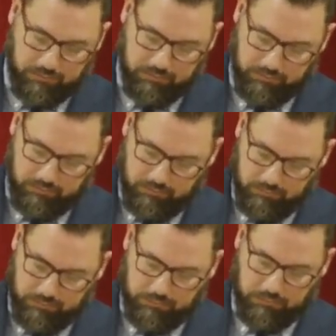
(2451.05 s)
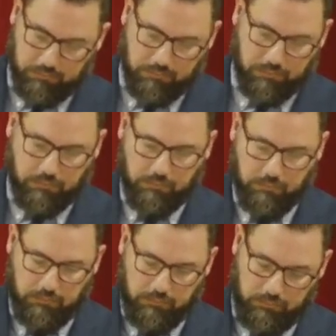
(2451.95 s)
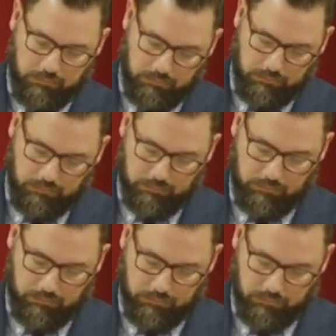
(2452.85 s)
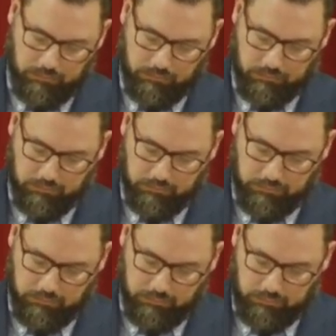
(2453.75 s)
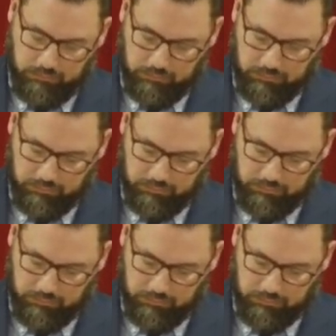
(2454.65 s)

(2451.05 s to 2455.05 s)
Nobody speaks.